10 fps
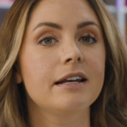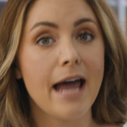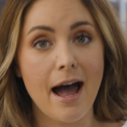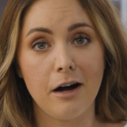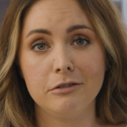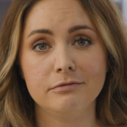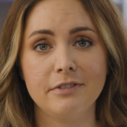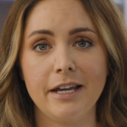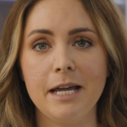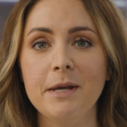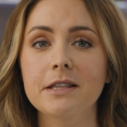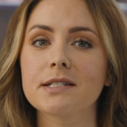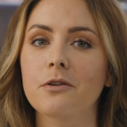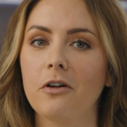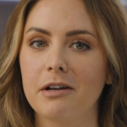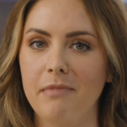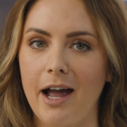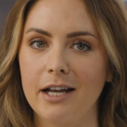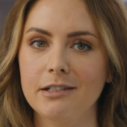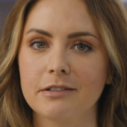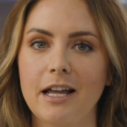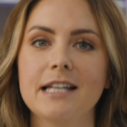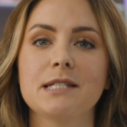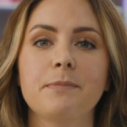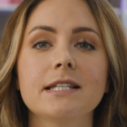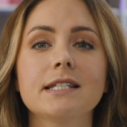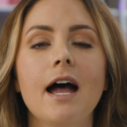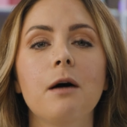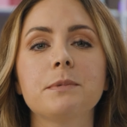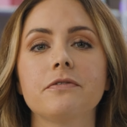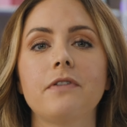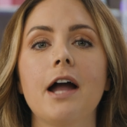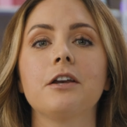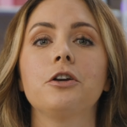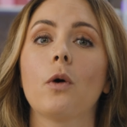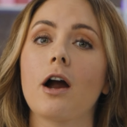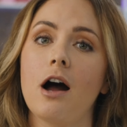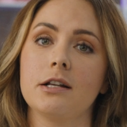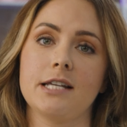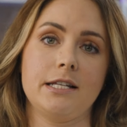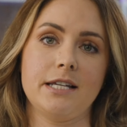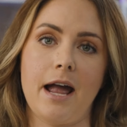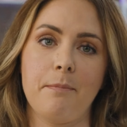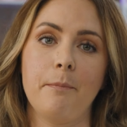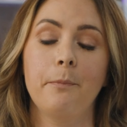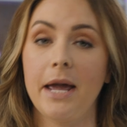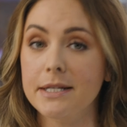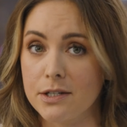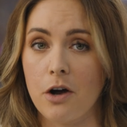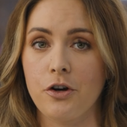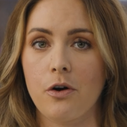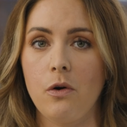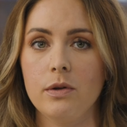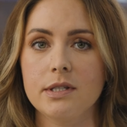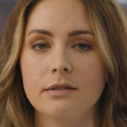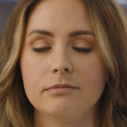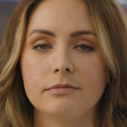Now, keeping this goal in mind, it's best to help define your content type based on your goals.